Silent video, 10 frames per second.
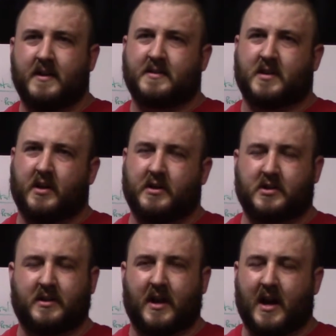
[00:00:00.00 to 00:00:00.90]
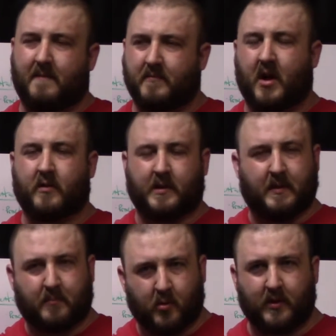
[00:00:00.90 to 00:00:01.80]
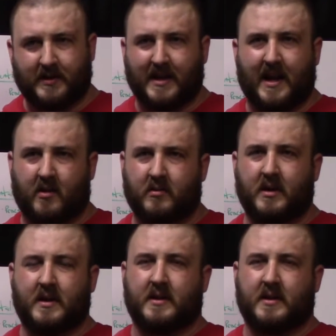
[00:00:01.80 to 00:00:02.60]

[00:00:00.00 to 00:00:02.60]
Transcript: So you should not really be pulling down.